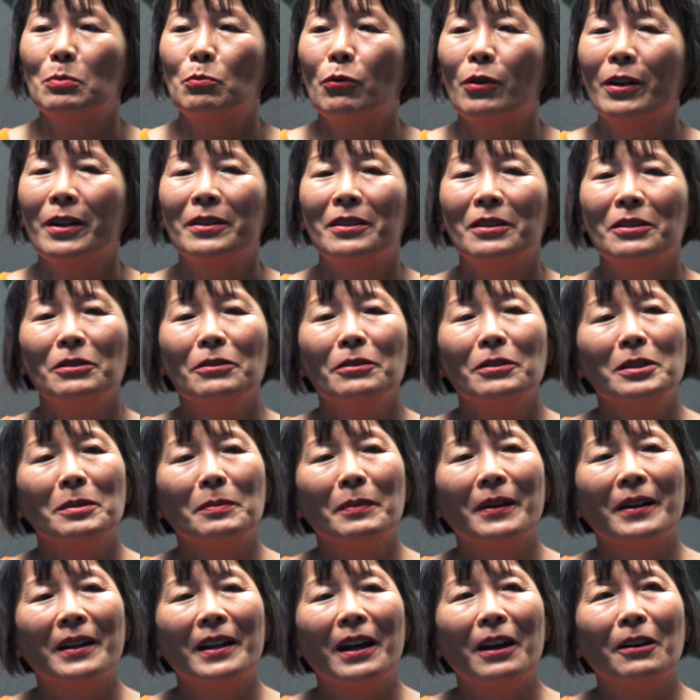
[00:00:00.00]
spread the news
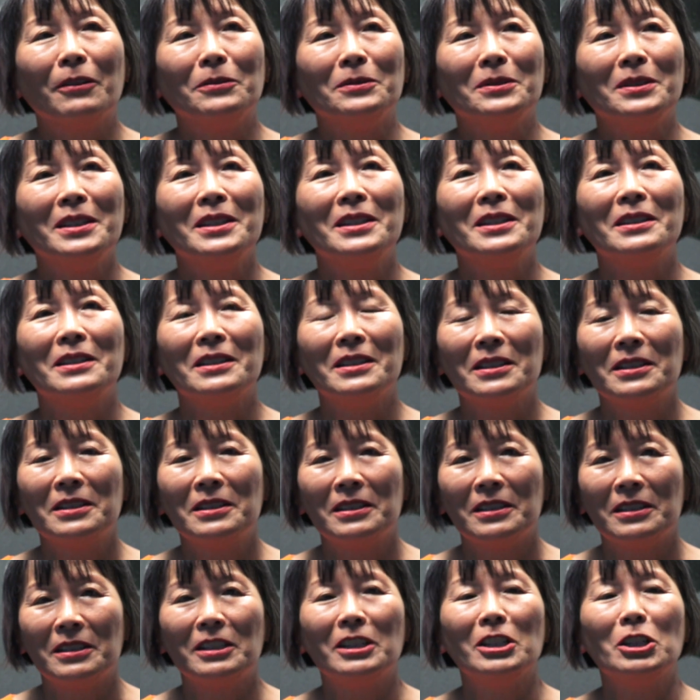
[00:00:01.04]
about how neat it is
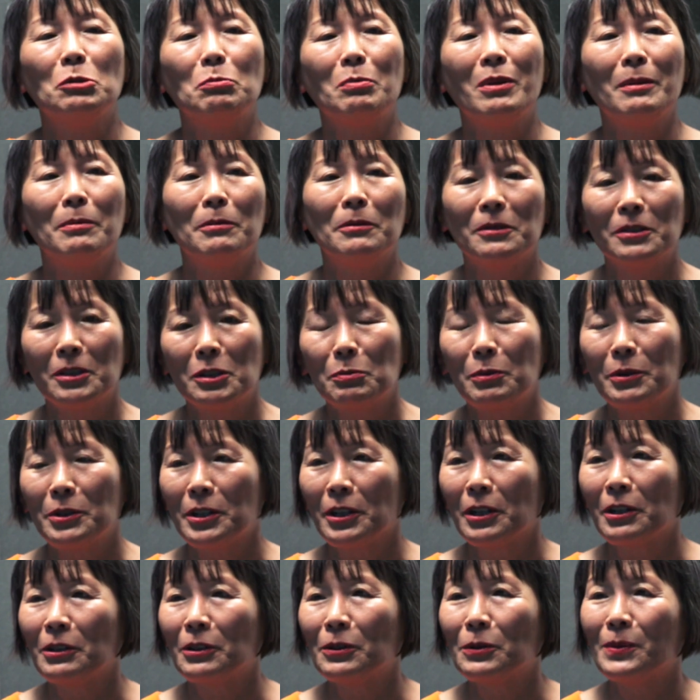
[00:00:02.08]
to teach people in this
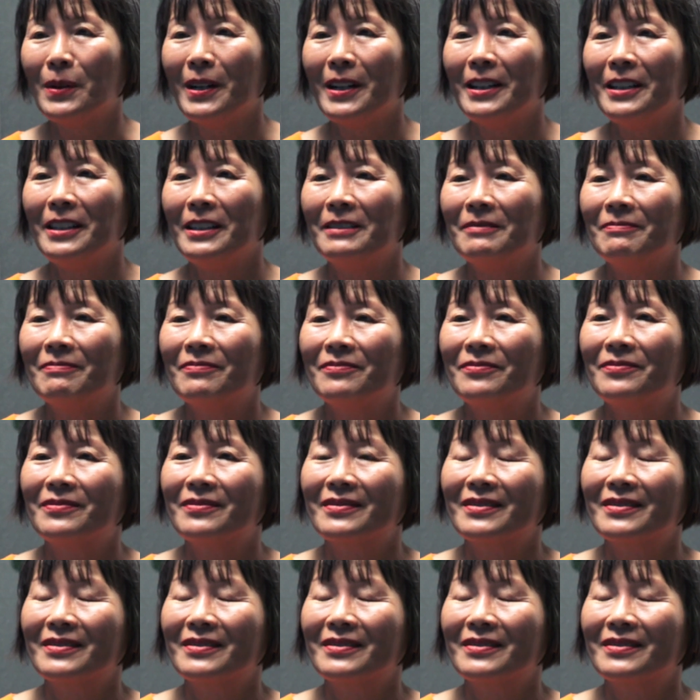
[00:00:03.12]
particular way. And